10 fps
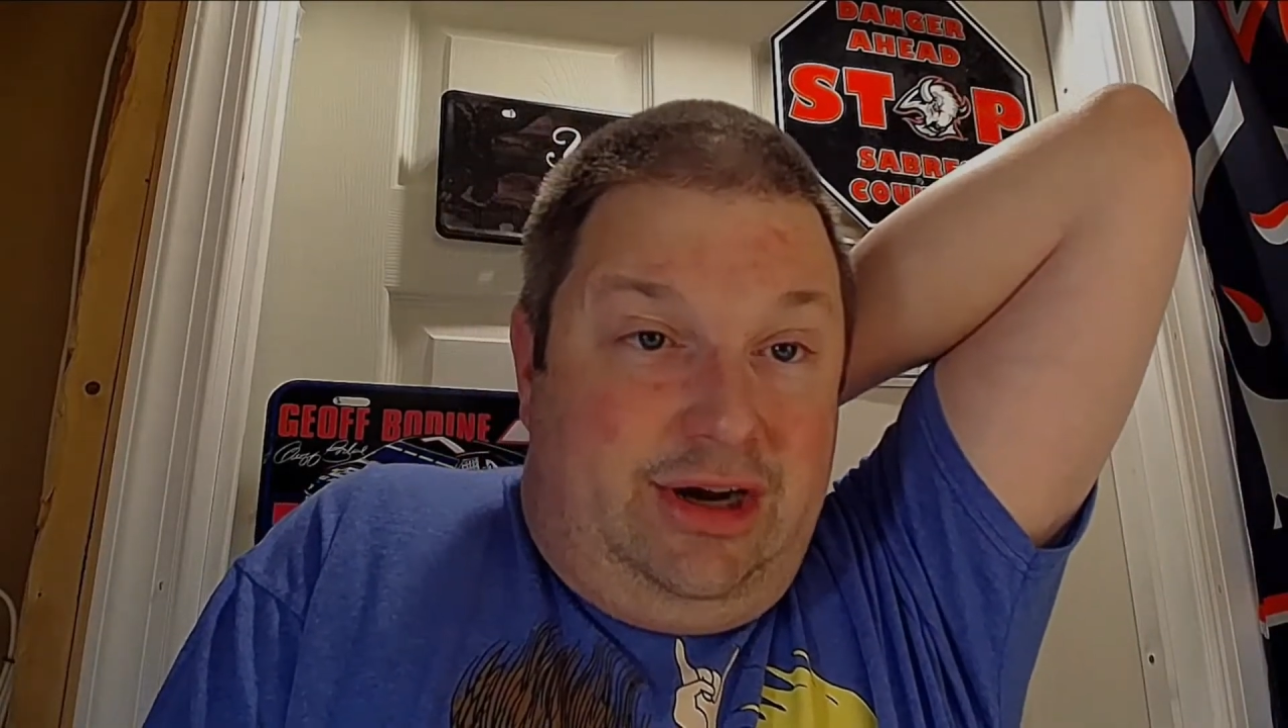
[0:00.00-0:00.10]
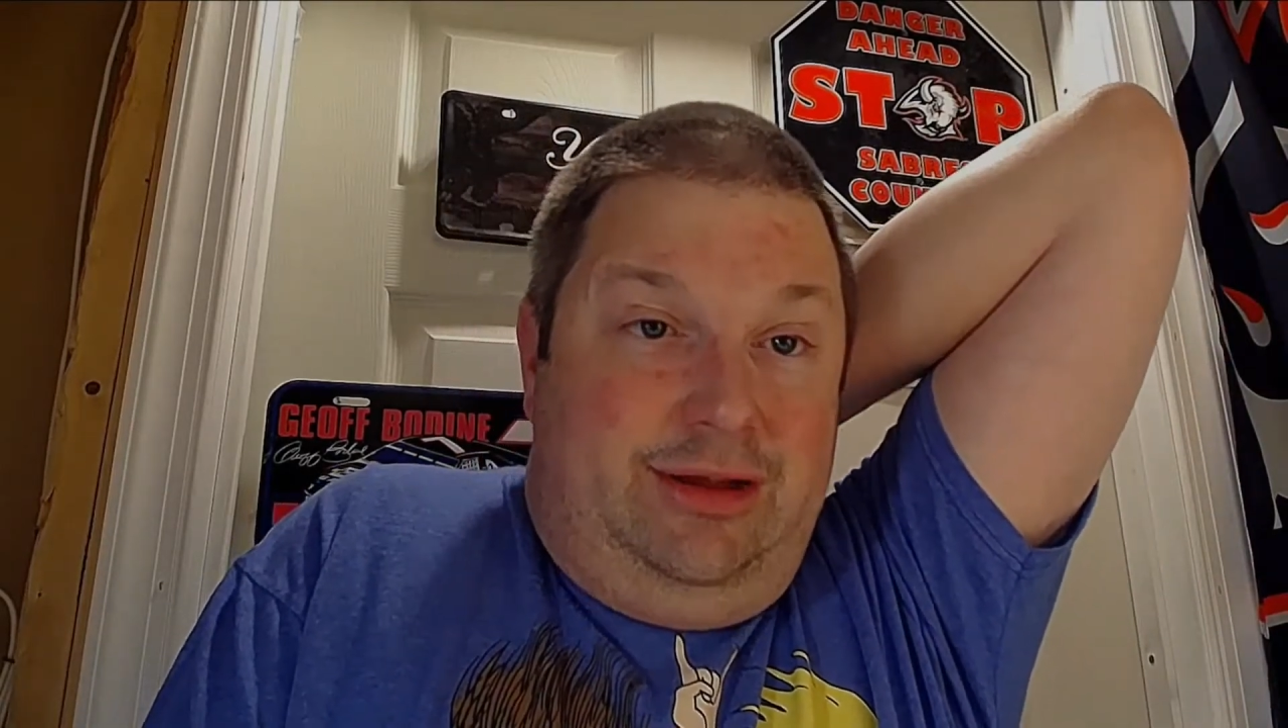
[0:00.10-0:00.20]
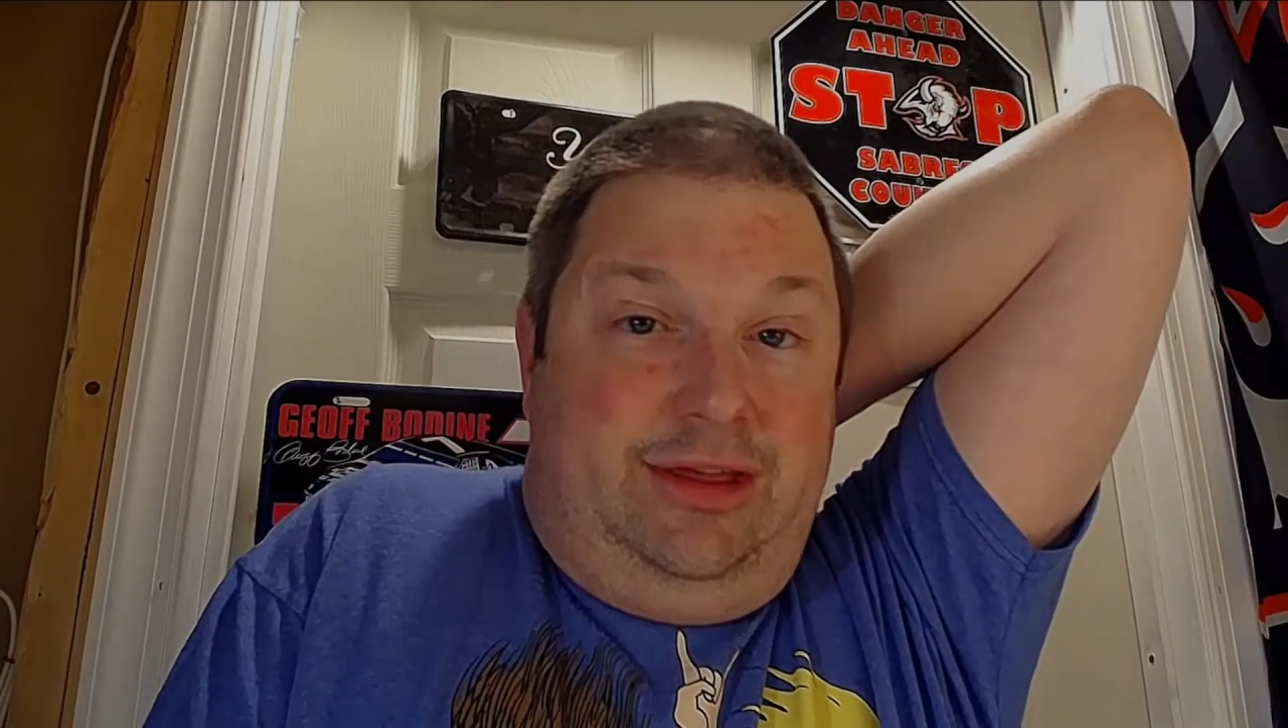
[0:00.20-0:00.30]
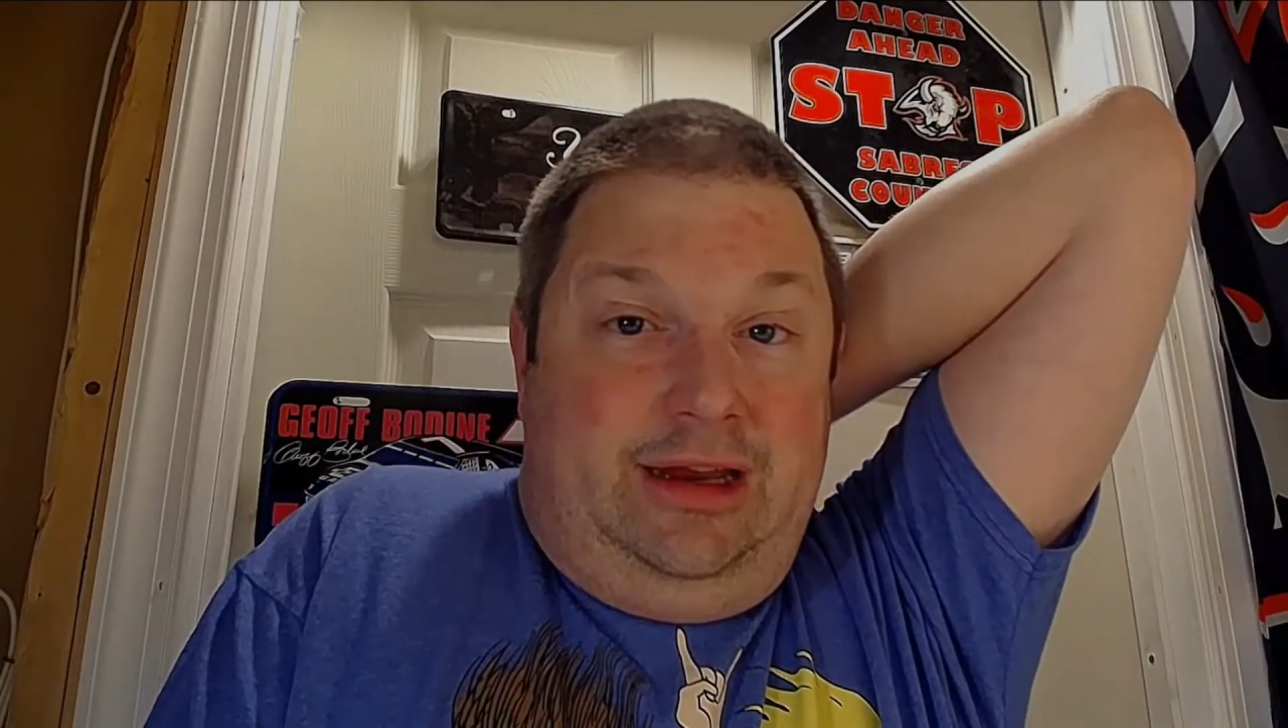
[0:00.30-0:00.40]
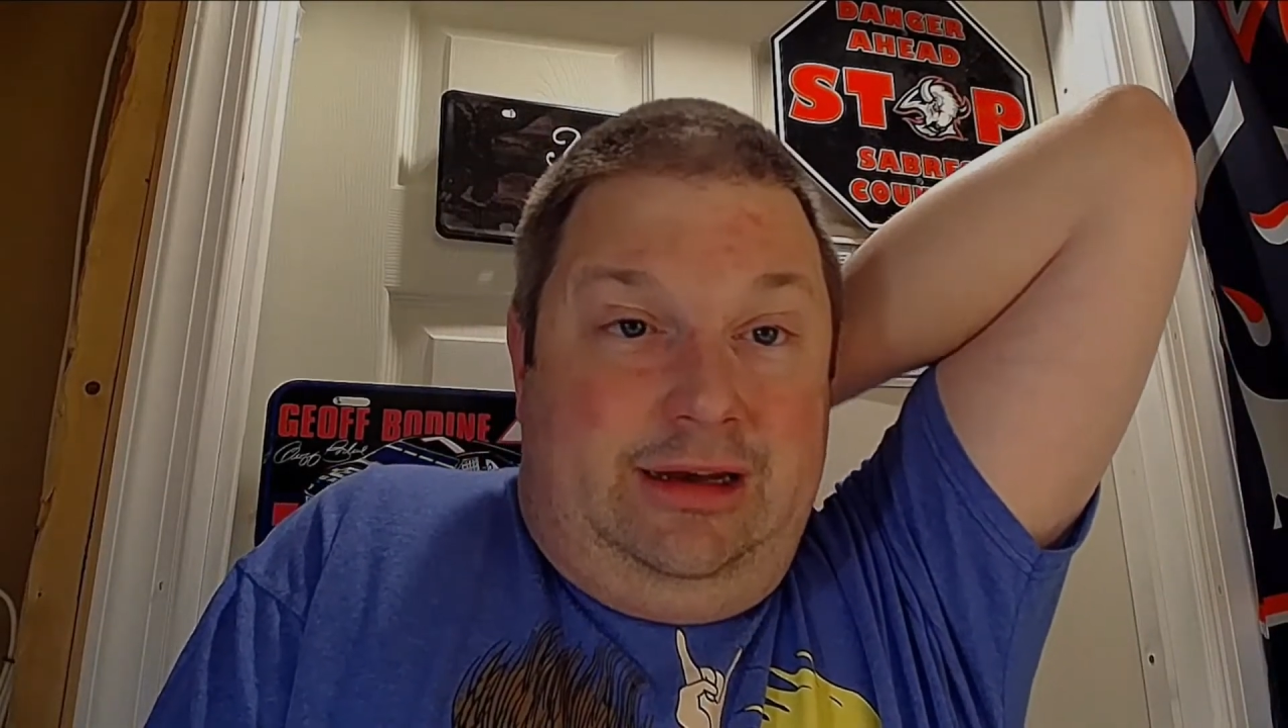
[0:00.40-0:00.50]

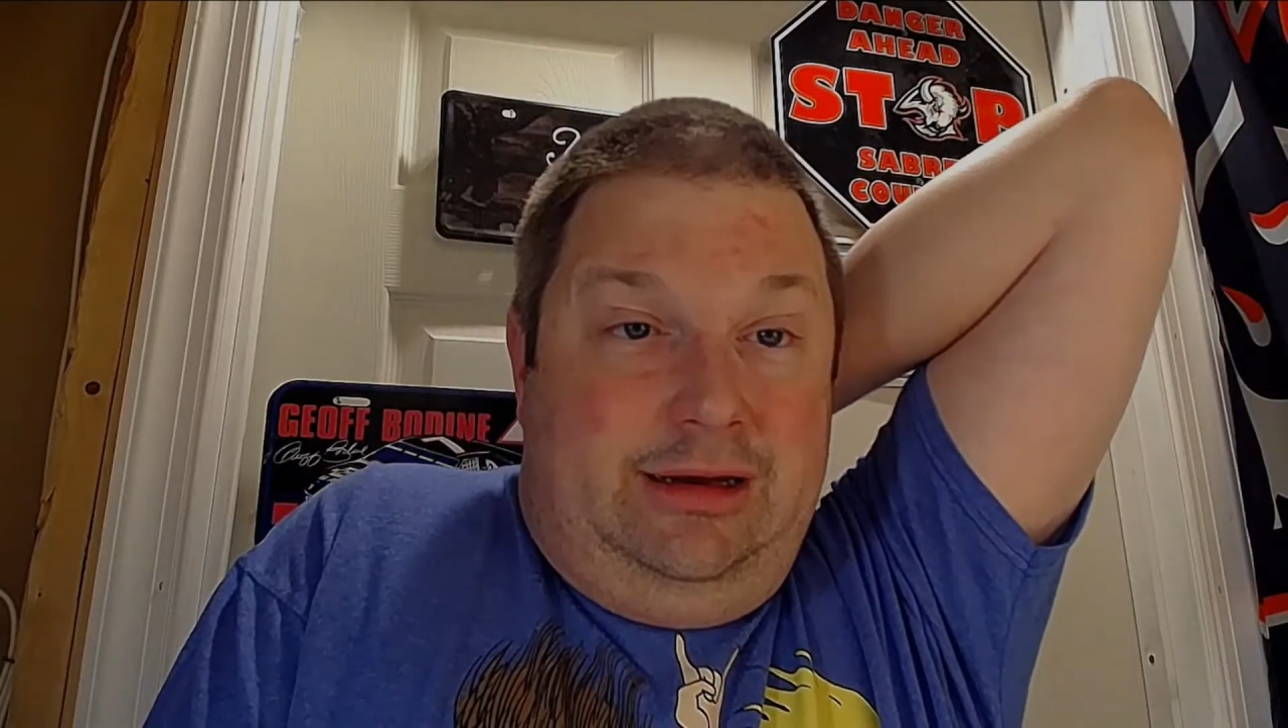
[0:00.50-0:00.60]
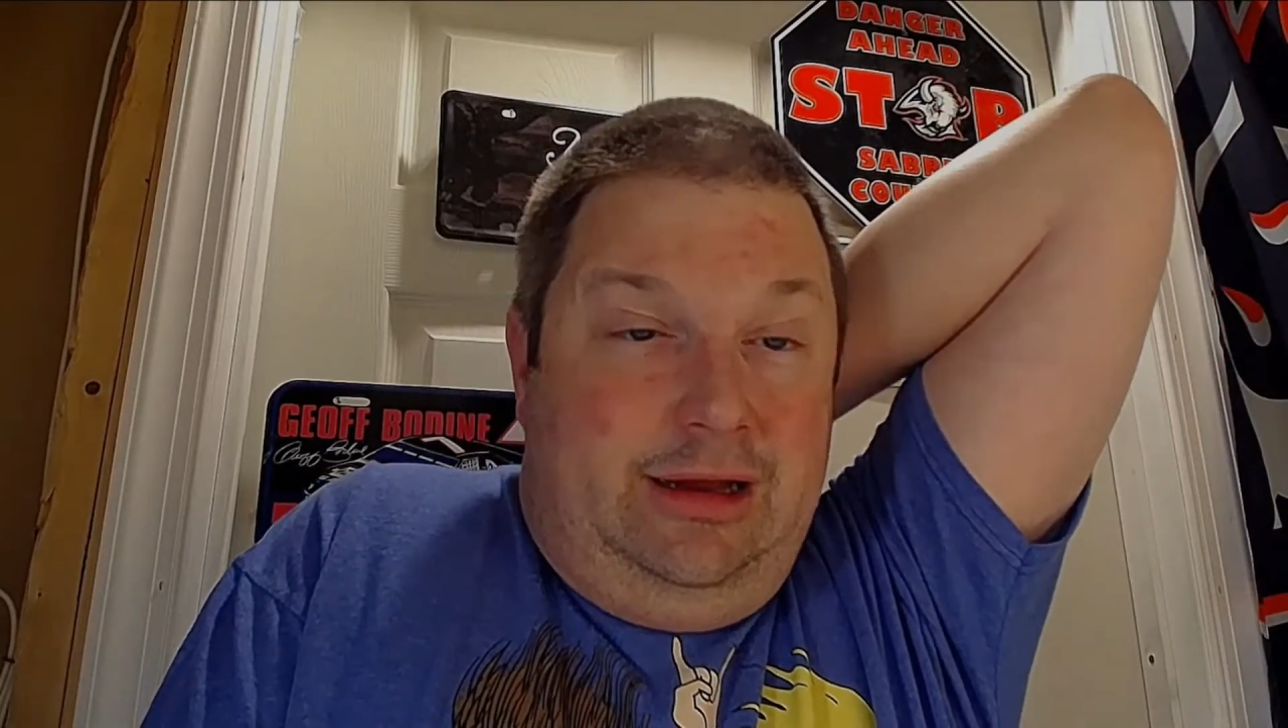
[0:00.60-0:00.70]
thinking,